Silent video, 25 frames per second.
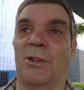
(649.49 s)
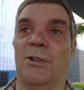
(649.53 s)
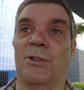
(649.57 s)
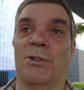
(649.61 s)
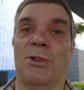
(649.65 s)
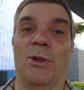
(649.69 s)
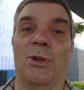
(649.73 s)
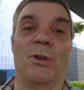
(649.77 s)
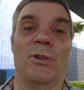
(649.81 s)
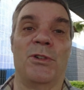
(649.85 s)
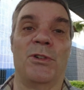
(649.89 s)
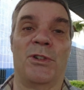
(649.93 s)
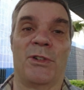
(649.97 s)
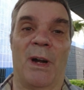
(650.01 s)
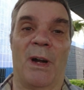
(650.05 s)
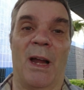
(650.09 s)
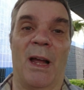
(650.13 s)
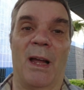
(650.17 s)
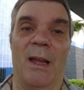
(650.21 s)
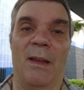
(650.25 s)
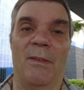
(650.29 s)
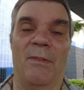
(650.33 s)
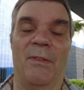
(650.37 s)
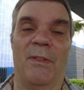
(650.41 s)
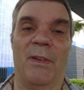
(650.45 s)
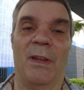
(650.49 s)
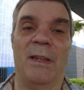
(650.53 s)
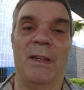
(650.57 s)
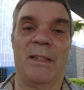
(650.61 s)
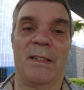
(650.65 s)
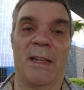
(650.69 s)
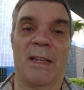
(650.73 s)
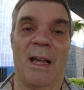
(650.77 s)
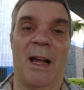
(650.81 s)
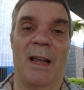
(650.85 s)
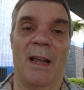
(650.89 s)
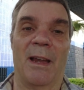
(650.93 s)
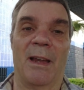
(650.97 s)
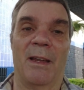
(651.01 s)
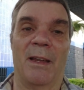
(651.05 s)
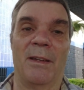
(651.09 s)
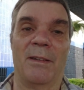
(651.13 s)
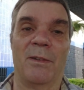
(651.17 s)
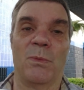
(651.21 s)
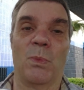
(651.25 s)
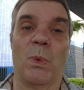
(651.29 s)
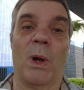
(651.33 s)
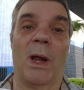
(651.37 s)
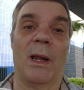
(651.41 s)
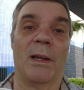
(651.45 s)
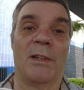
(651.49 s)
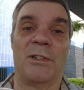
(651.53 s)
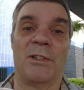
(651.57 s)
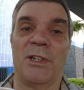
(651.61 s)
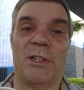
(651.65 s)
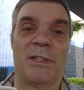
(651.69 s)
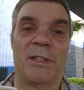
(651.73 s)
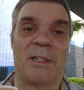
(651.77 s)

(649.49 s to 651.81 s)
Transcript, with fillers: so don't drive in Thailand whilst